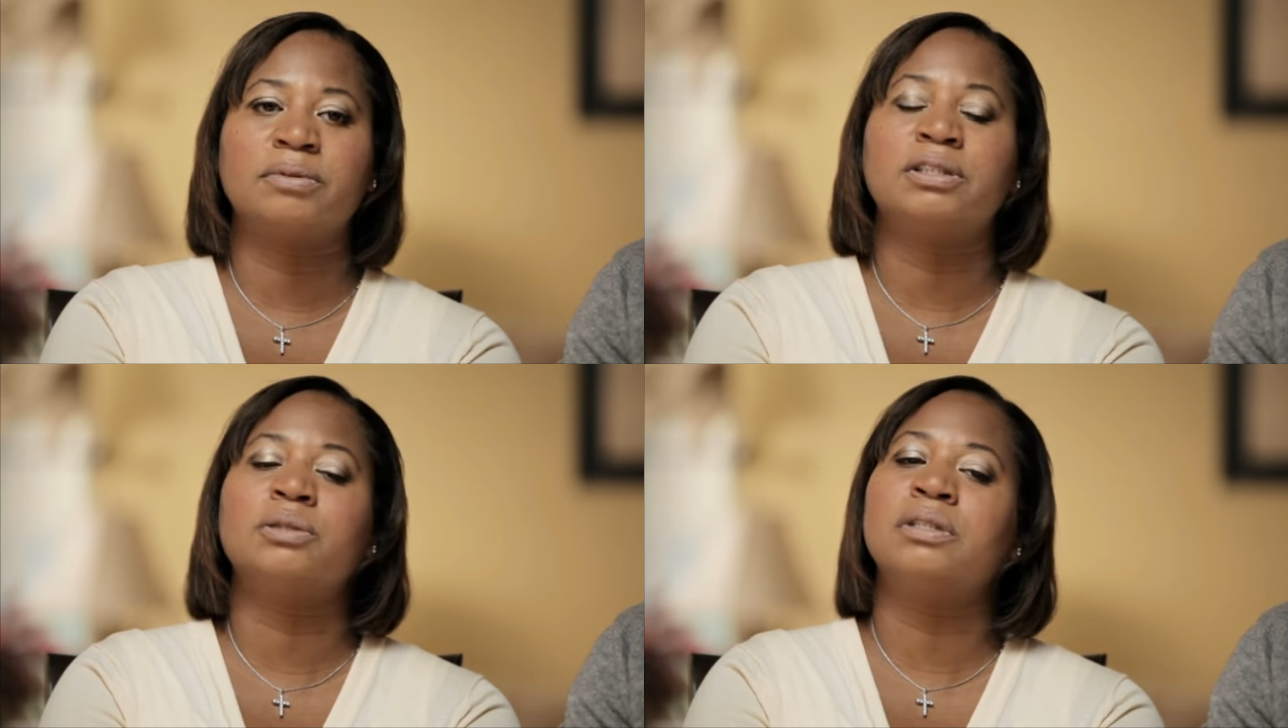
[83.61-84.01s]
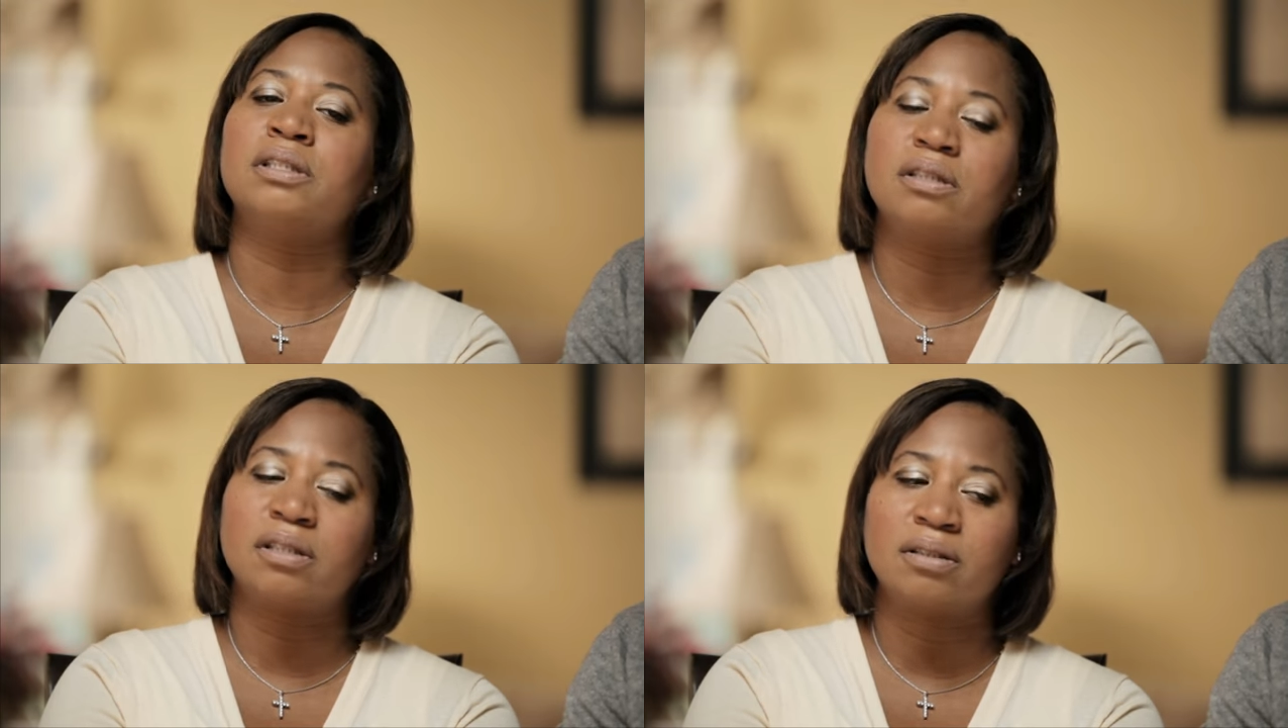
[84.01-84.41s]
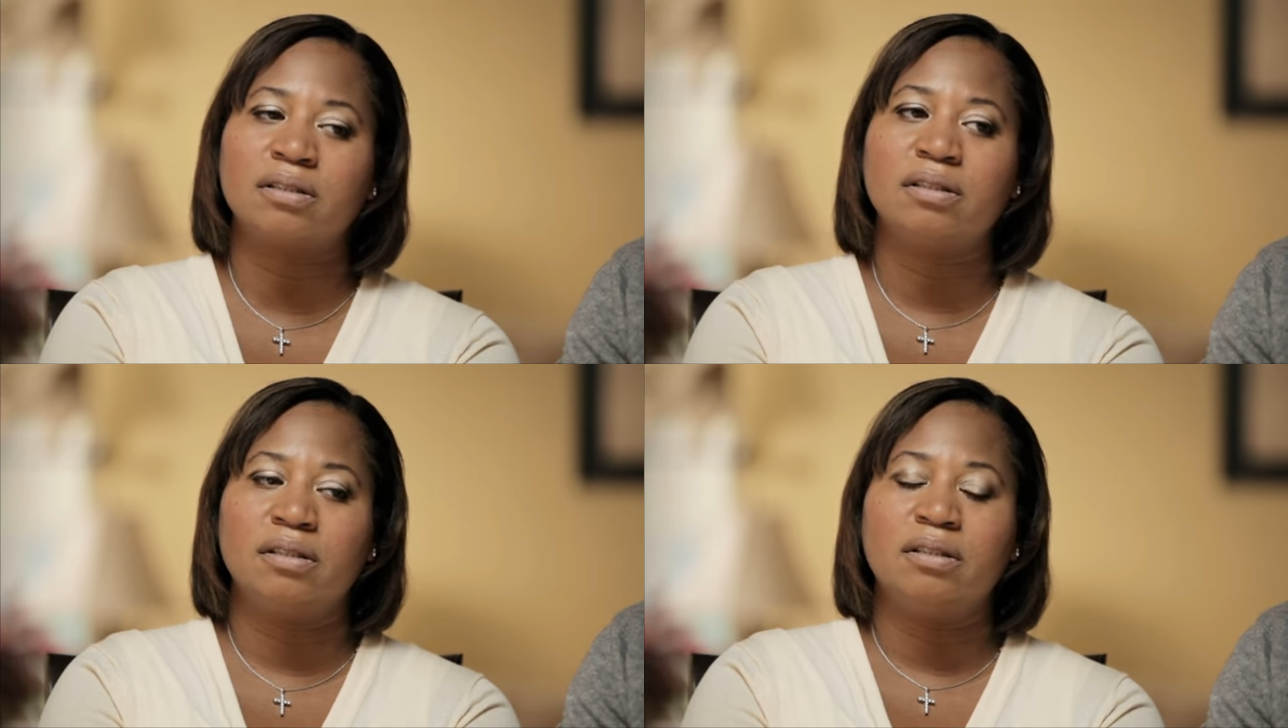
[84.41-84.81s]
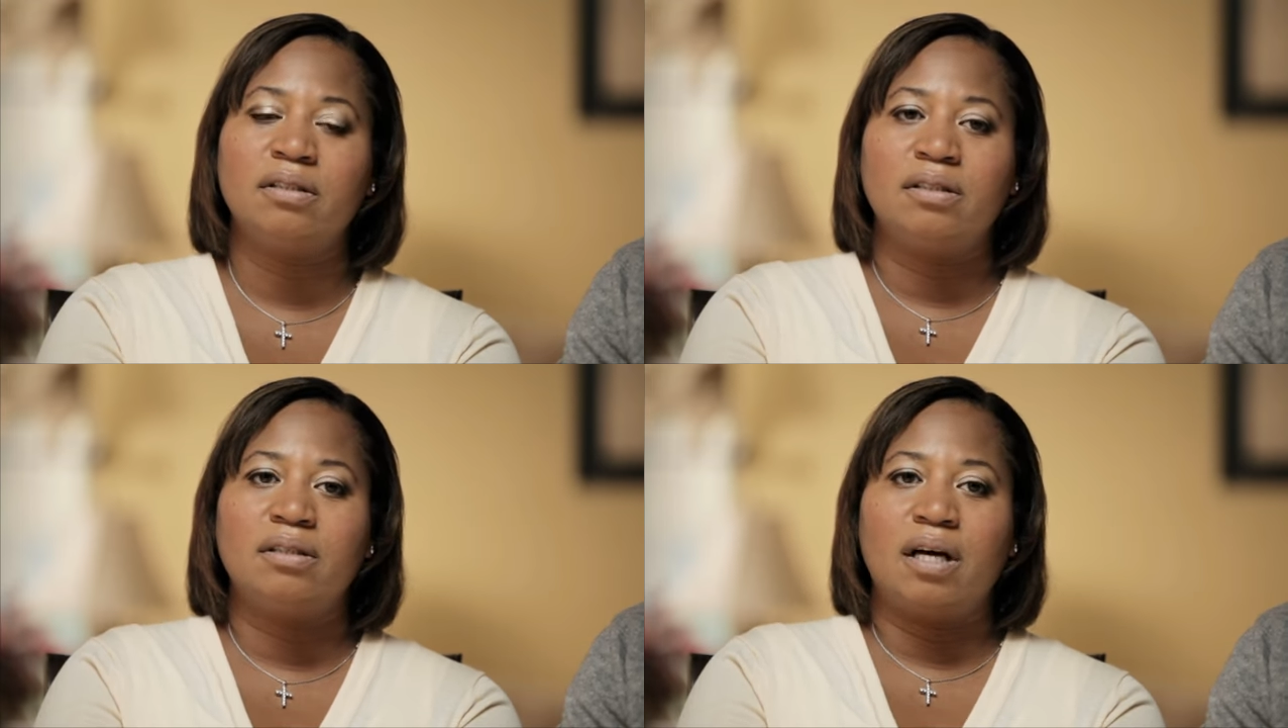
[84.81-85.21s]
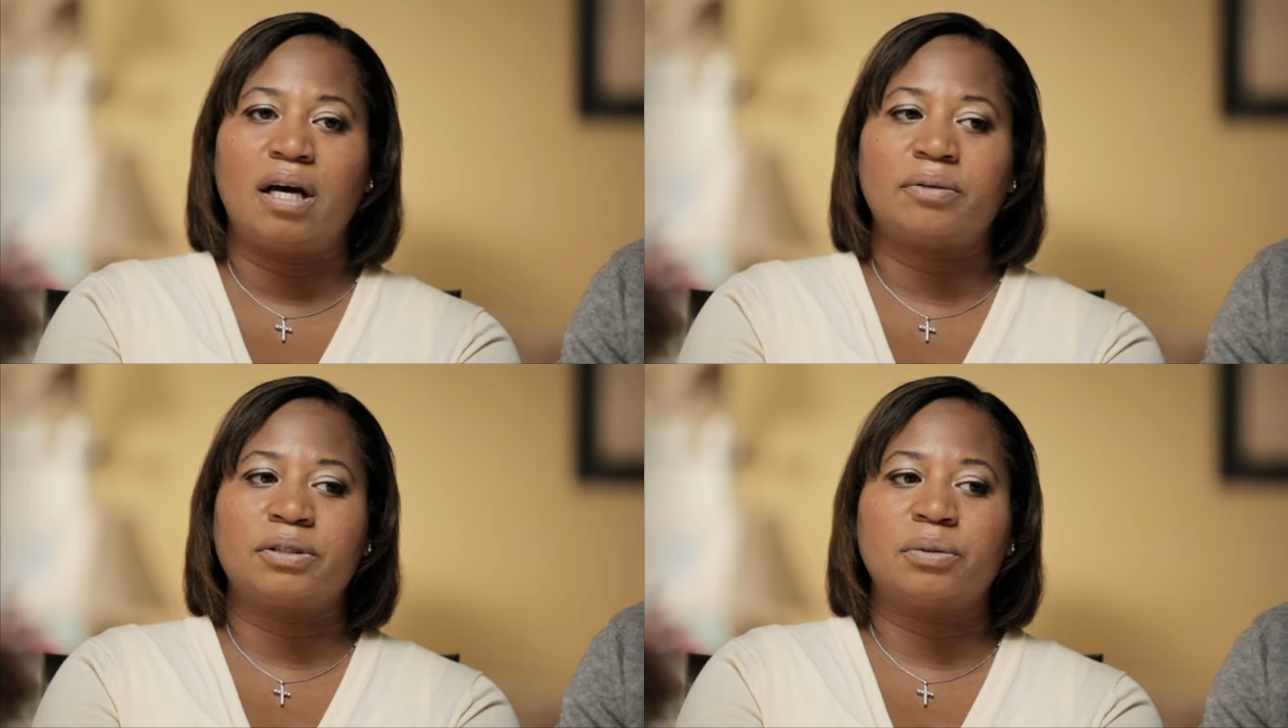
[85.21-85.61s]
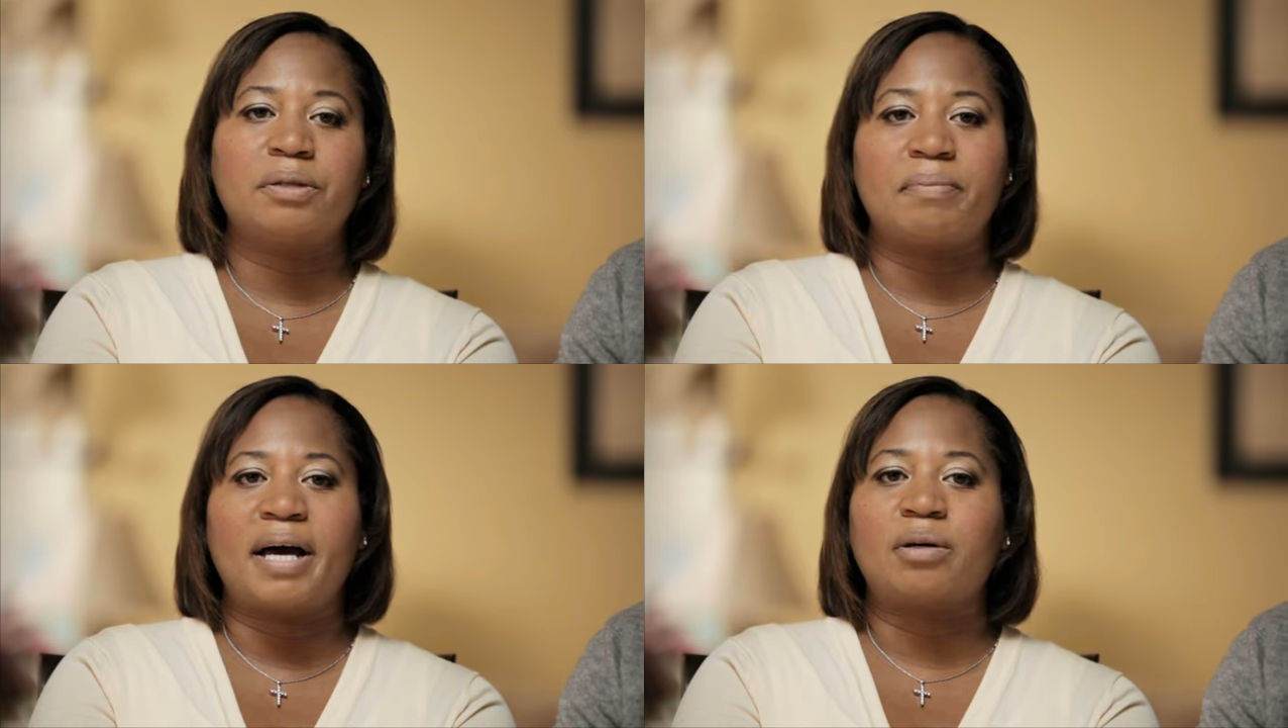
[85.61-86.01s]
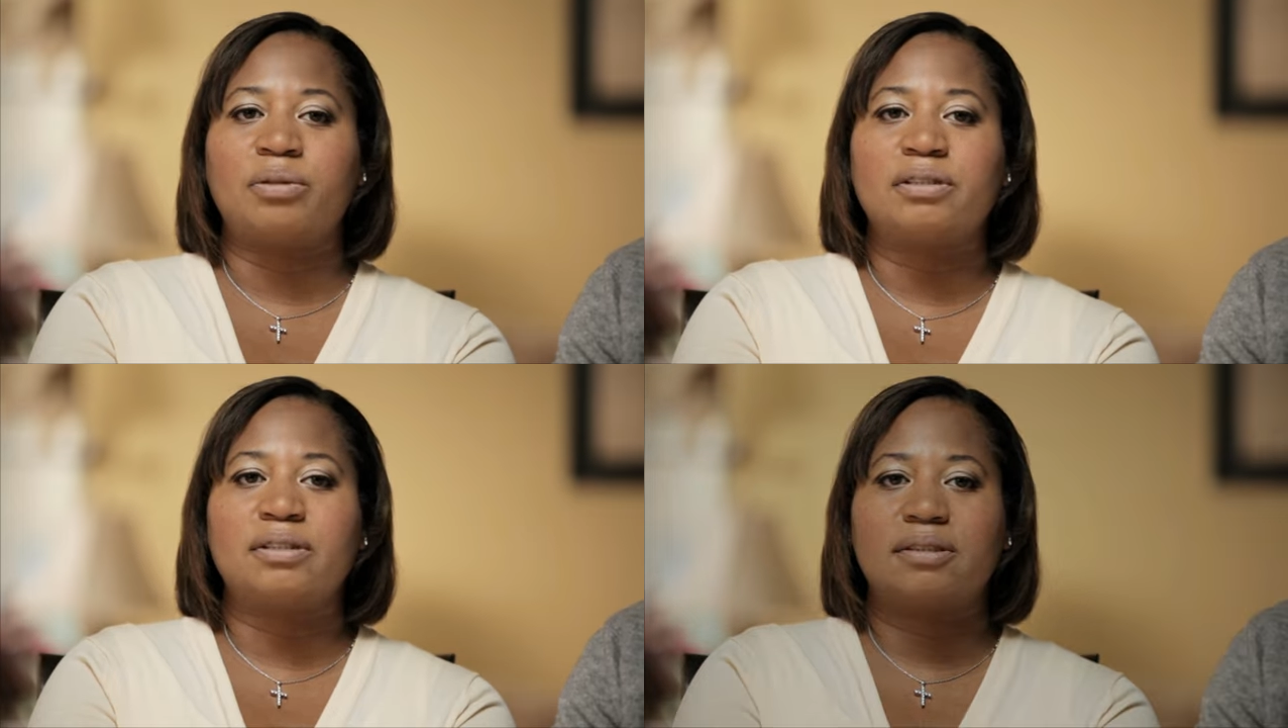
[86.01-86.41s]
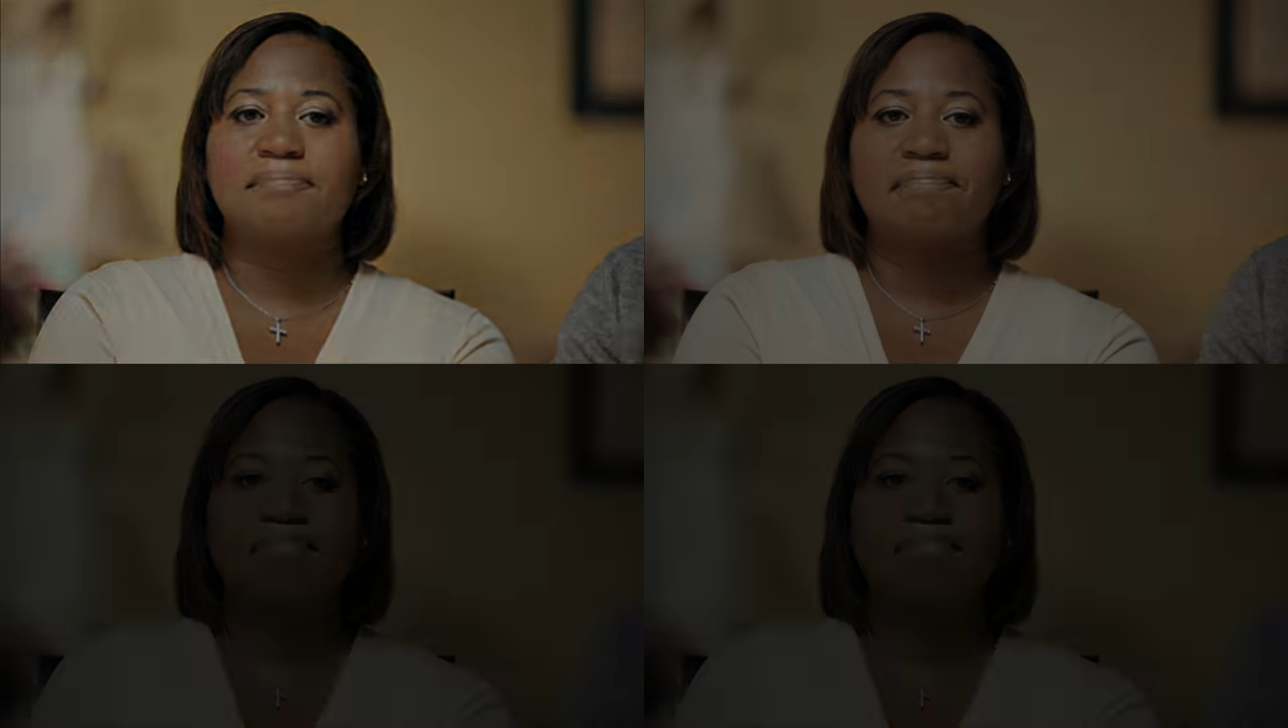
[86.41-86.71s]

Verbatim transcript: I was doing it the, I was doing it backwards.